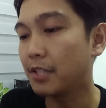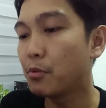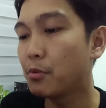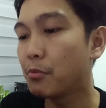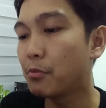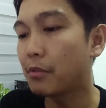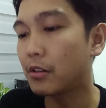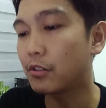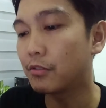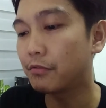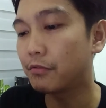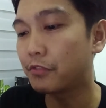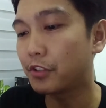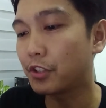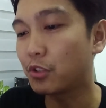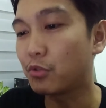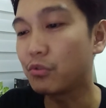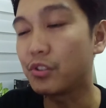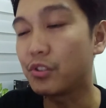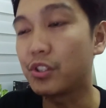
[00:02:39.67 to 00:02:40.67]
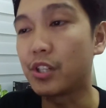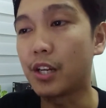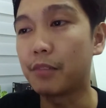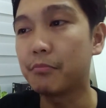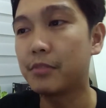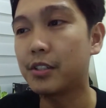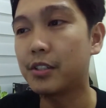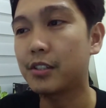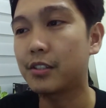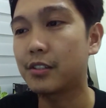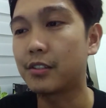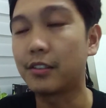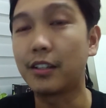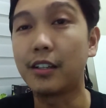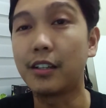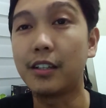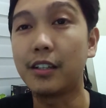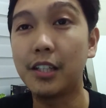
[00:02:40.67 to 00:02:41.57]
ma-convert yung gems, okay?